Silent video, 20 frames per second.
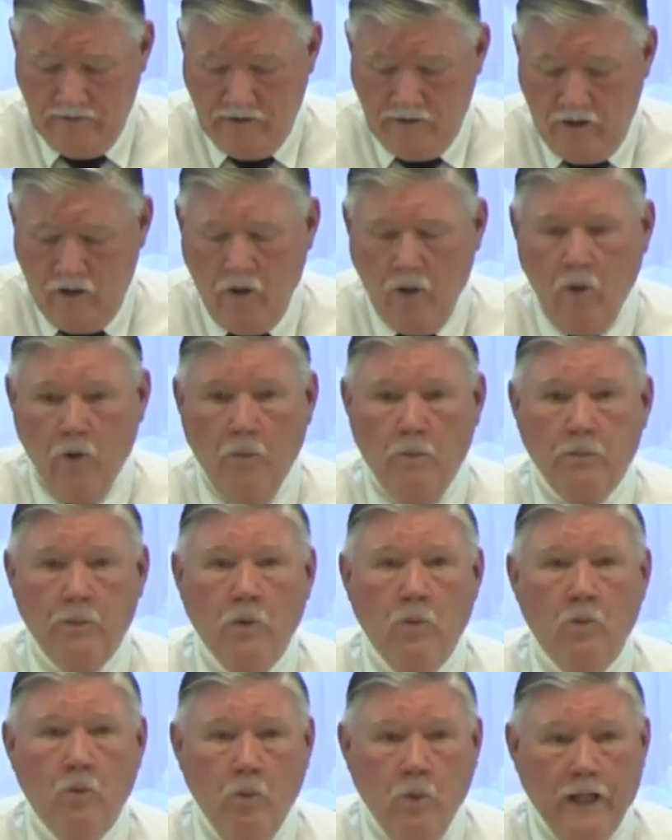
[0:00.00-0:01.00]

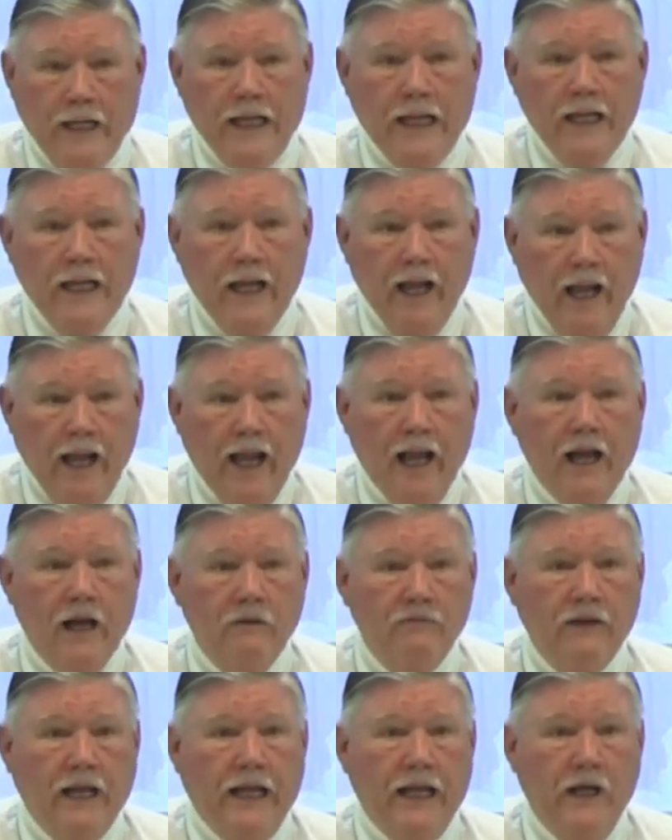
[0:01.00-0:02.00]
Hope. We
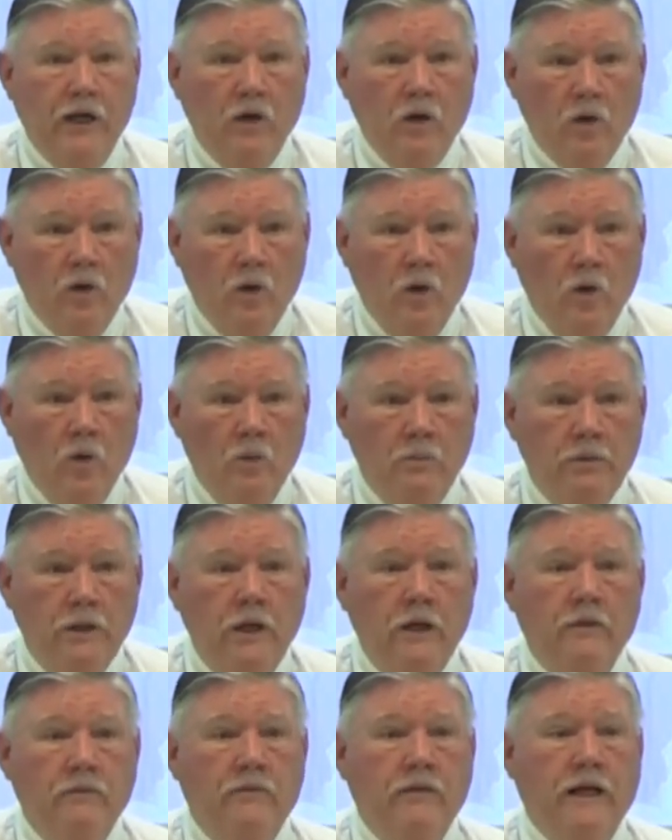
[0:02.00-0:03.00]
have a
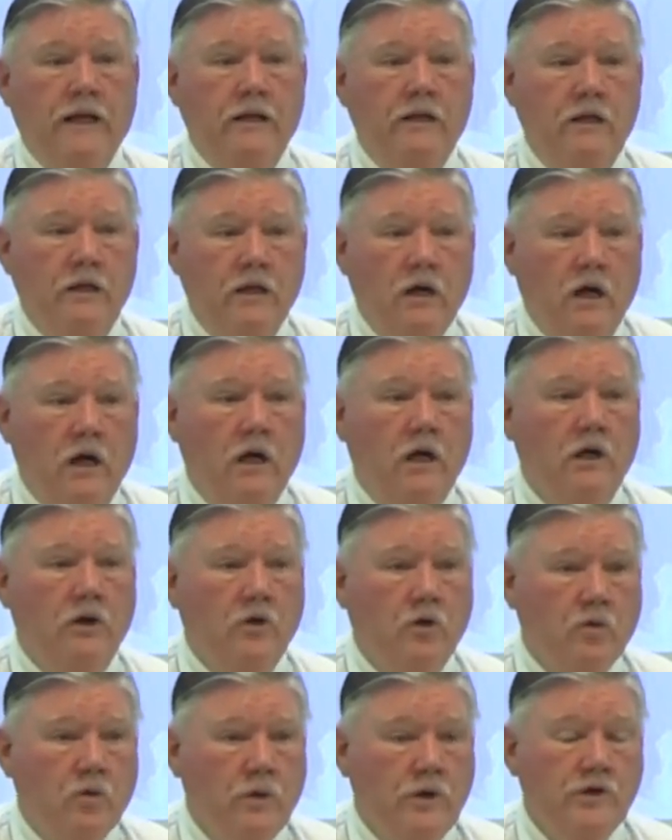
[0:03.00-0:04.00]
hope that
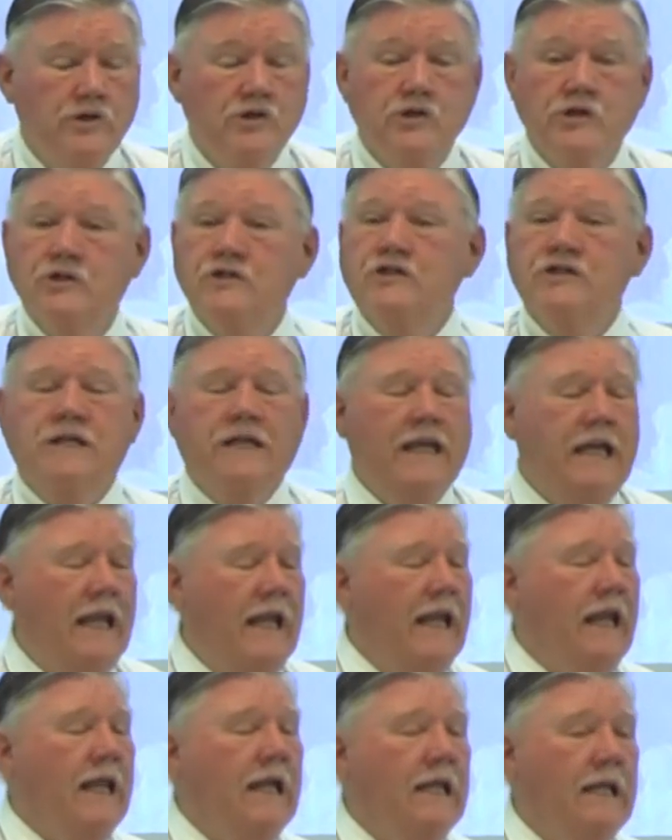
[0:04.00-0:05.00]
non-Christians
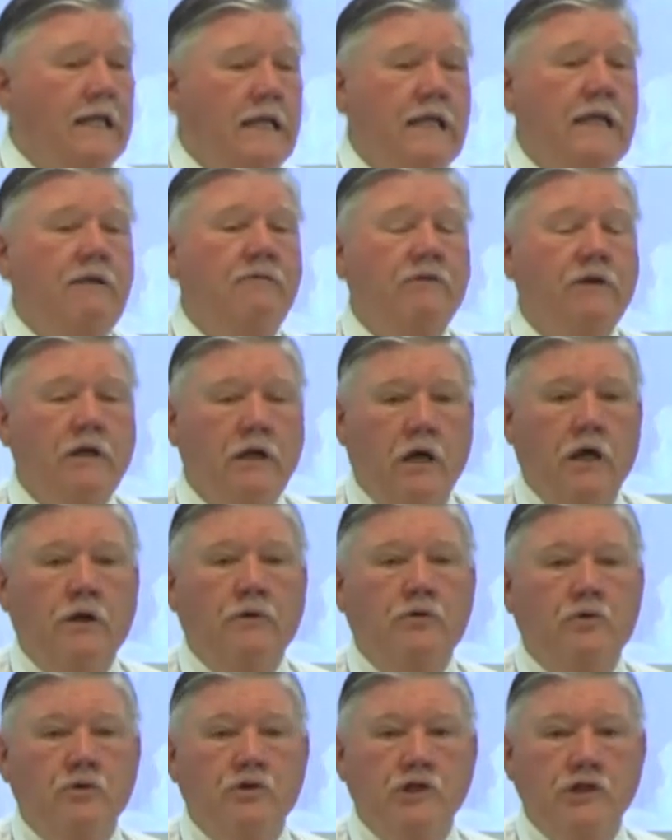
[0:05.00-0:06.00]
can't even
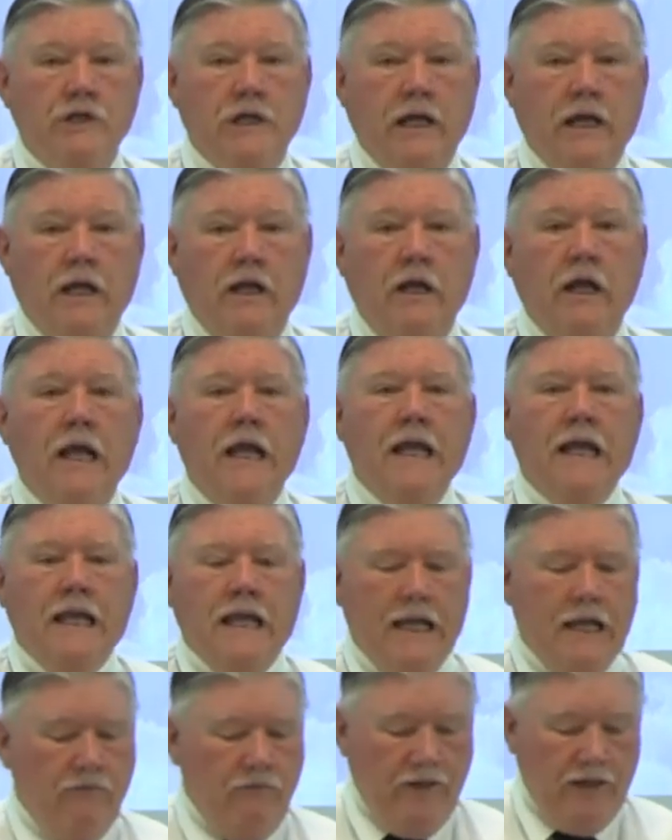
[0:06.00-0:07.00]
understand.
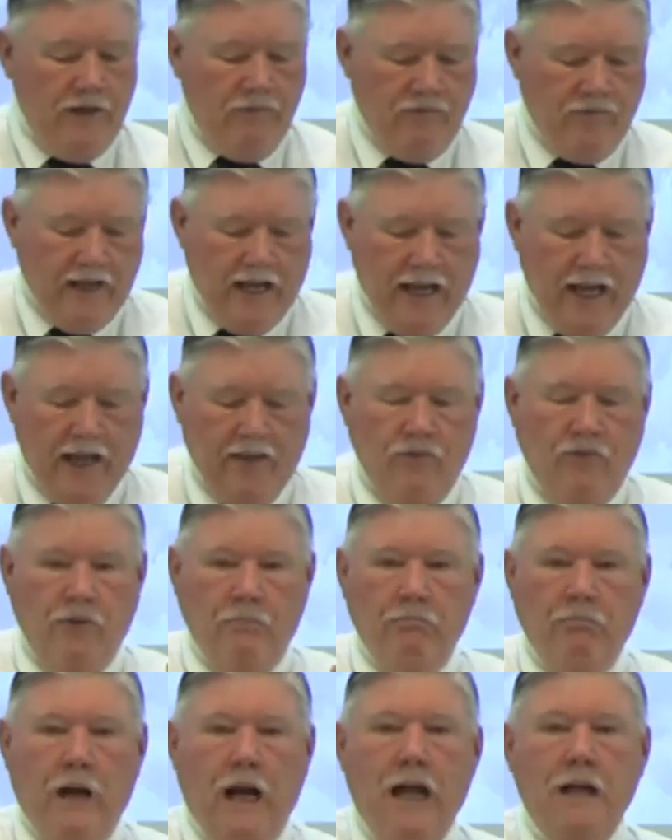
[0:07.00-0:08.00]
Even if they had
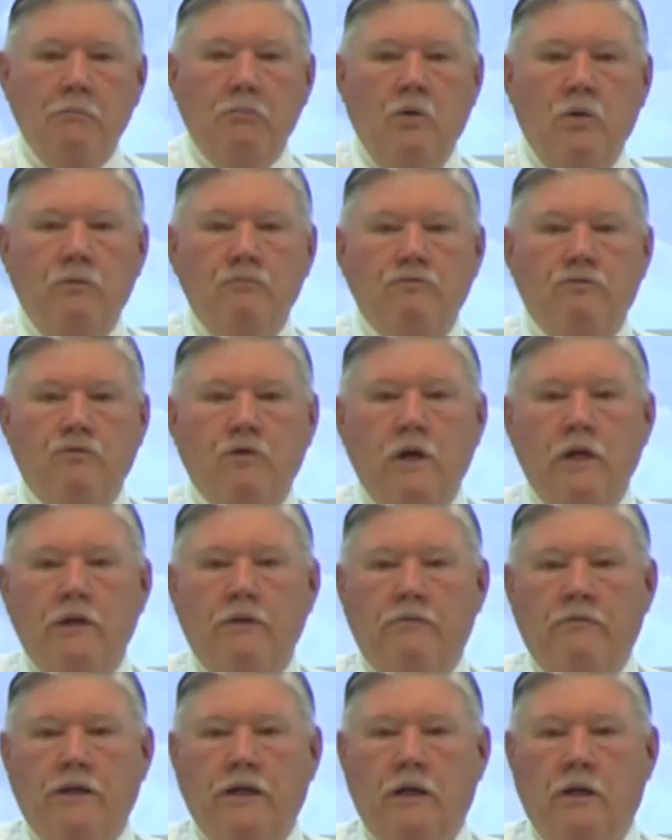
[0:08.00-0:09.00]
the Bible in front
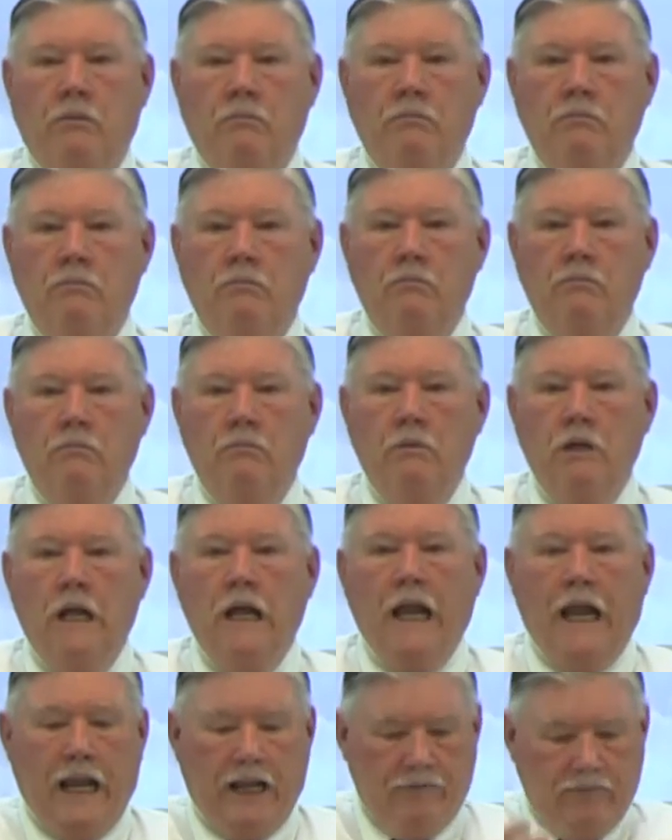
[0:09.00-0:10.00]
of them
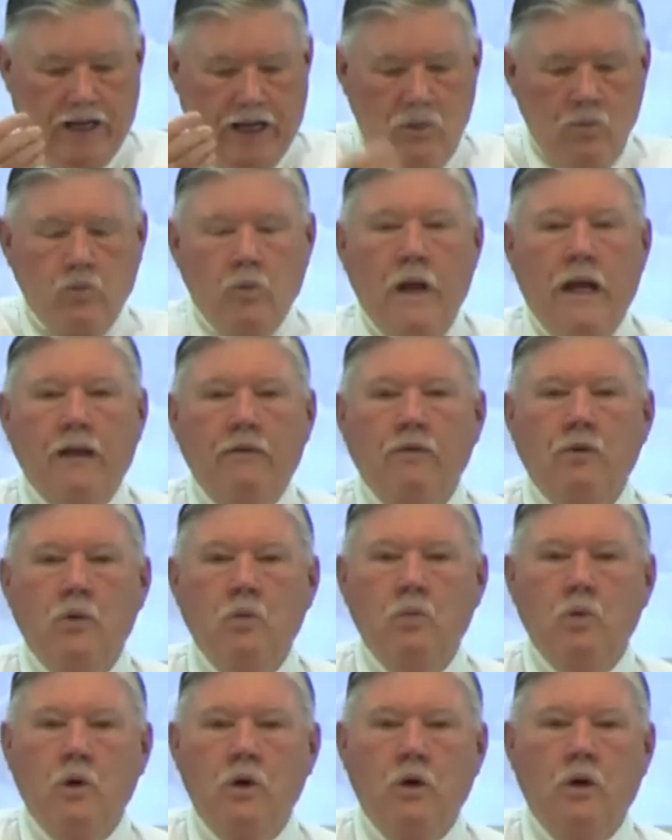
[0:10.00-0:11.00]
and they read
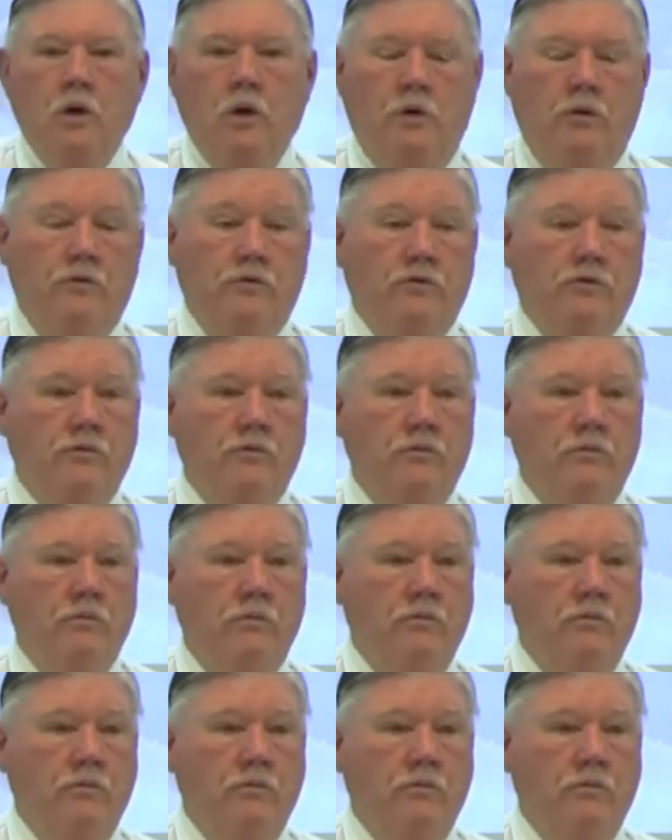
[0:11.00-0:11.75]
the words,